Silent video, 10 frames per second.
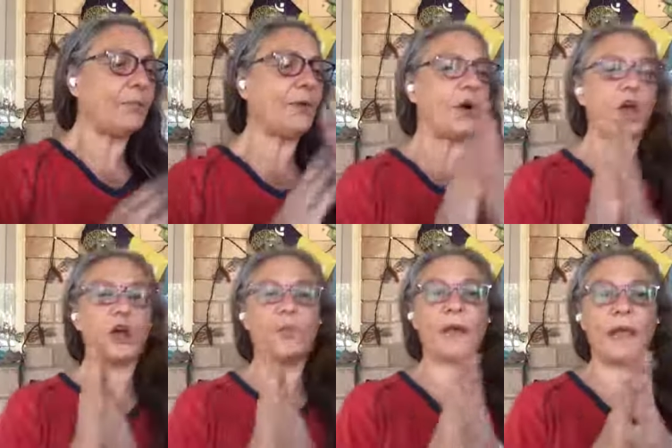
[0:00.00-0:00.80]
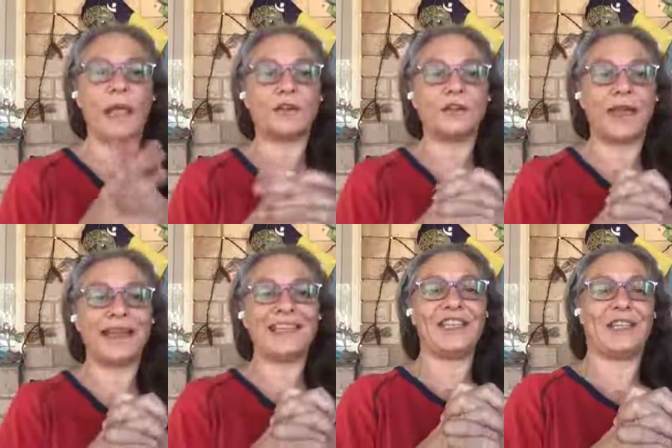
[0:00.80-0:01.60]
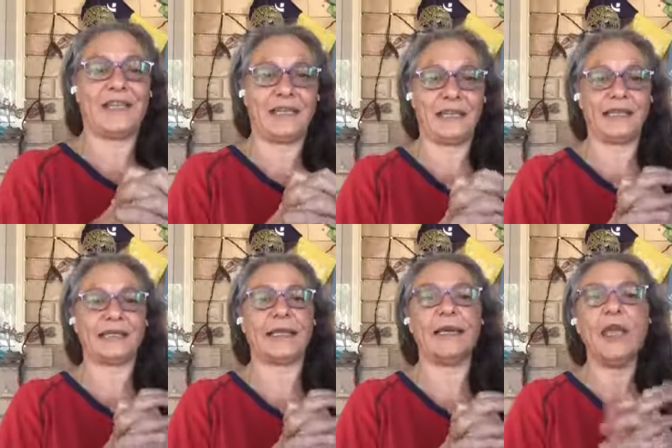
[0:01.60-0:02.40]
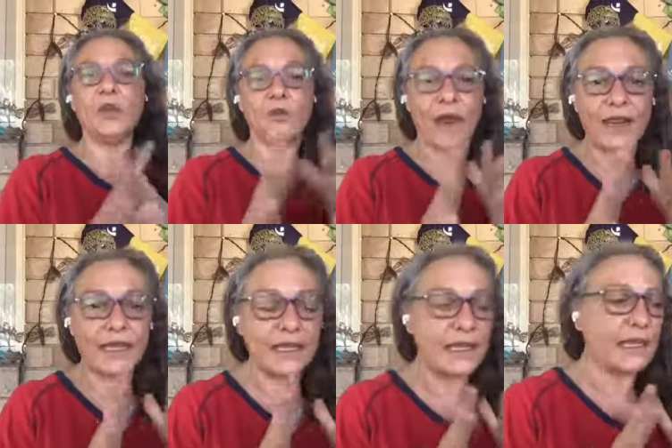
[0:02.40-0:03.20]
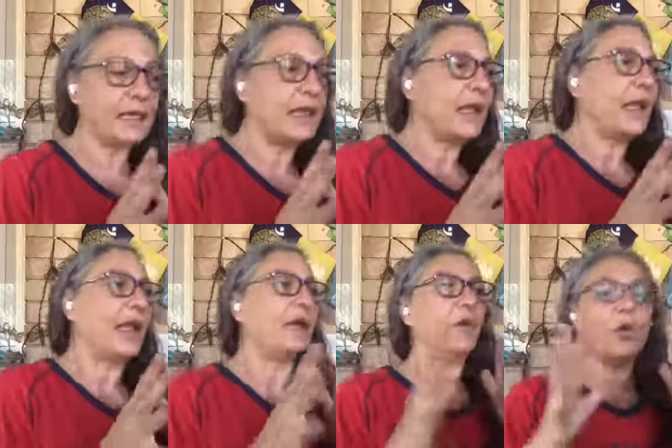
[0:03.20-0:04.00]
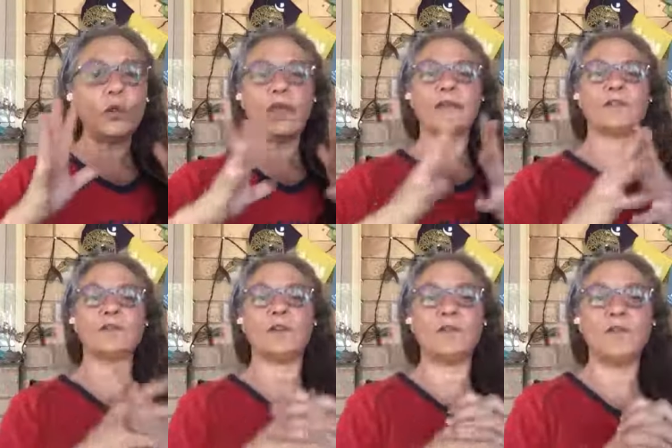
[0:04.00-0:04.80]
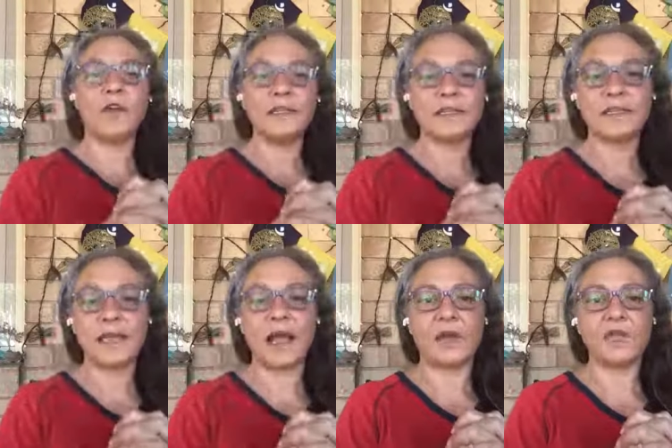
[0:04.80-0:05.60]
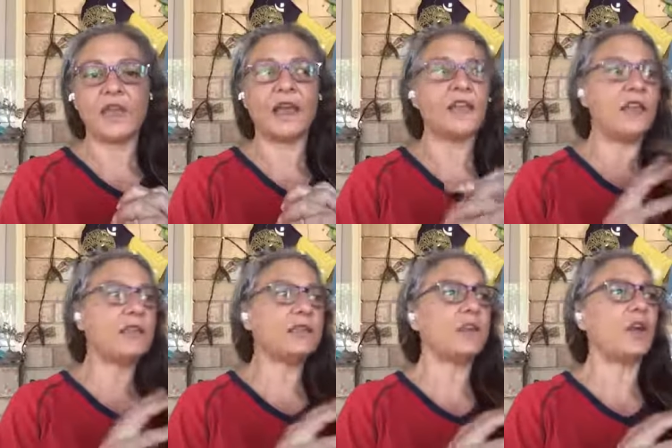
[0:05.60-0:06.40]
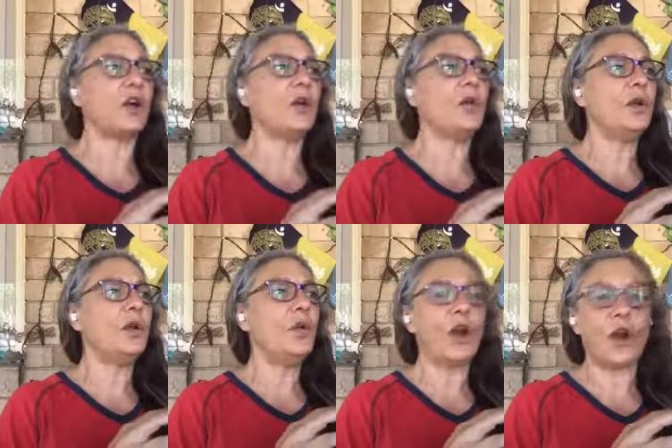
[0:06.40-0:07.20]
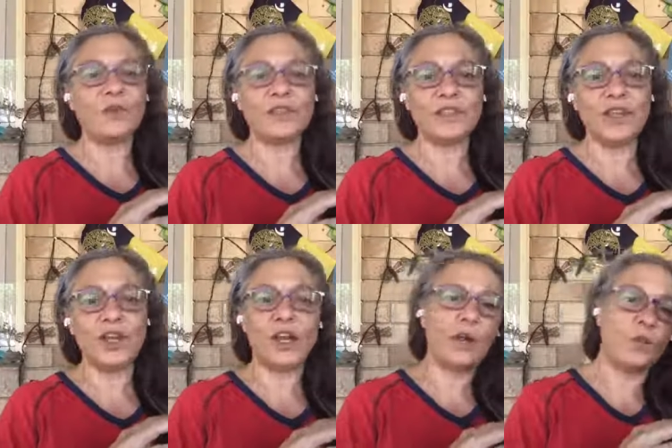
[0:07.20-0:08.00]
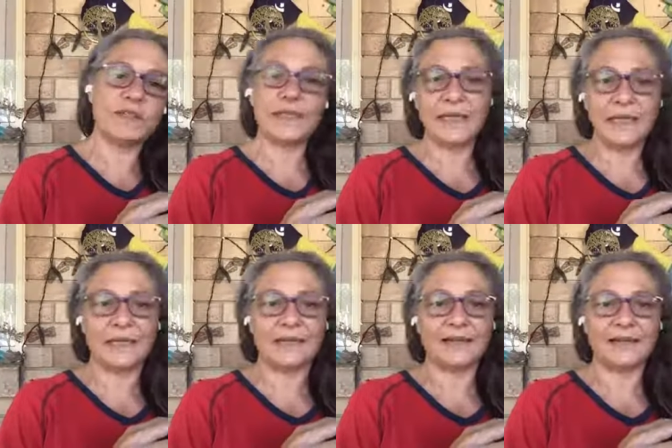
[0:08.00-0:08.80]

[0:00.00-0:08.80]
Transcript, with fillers: more open now to energy healings and Reiki and, and all that sort of stuff that years ago when I was learning was hidden.